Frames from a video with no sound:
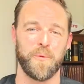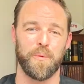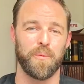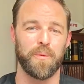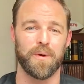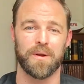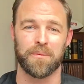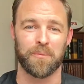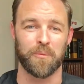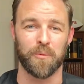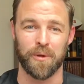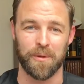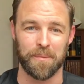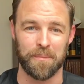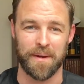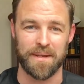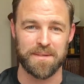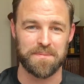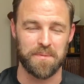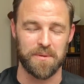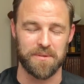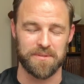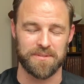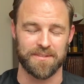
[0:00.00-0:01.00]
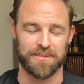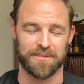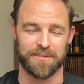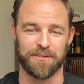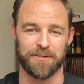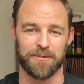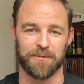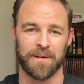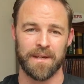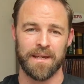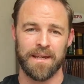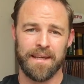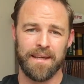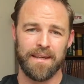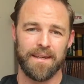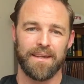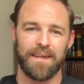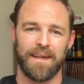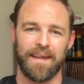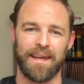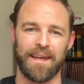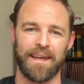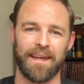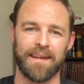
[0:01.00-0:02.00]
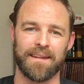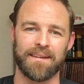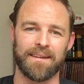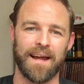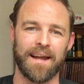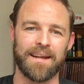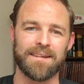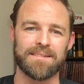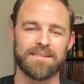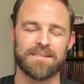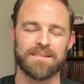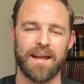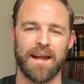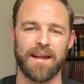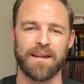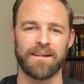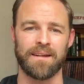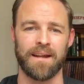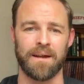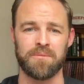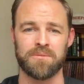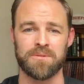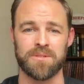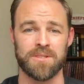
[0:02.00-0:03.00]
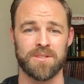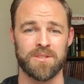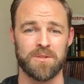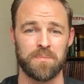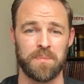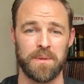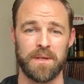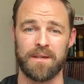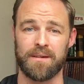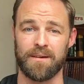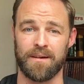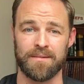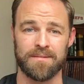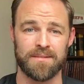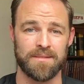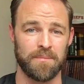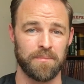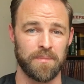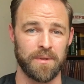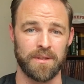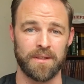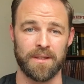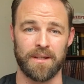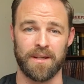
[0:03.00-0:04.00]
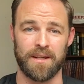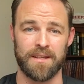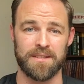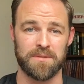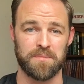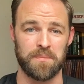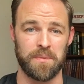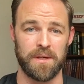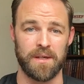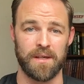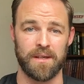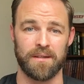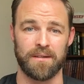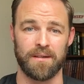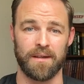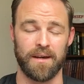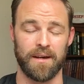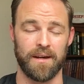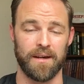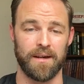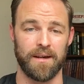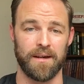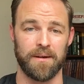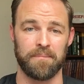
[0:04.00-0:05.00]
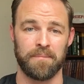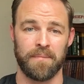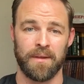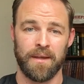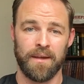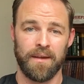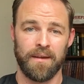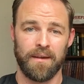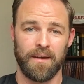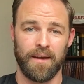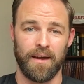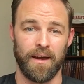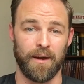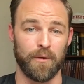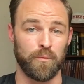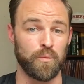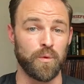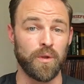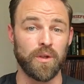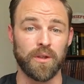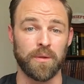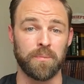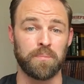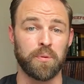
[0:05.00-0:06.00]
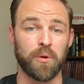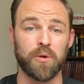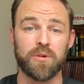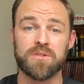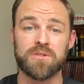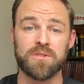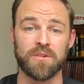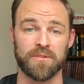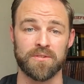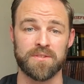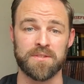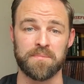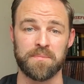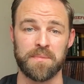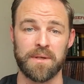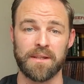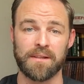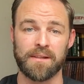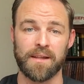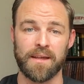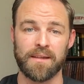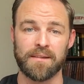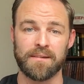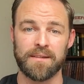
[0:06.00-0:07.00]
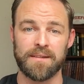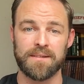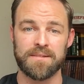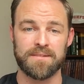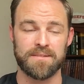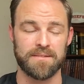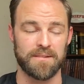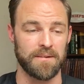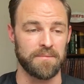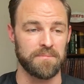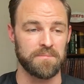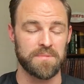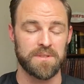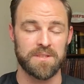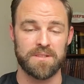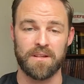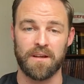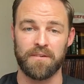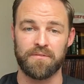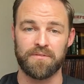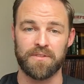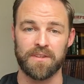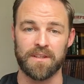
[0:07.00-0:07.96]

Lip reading: What in the world am I supposed to do? And I decided I would just speak on something that has been really personal to me lately, some stuff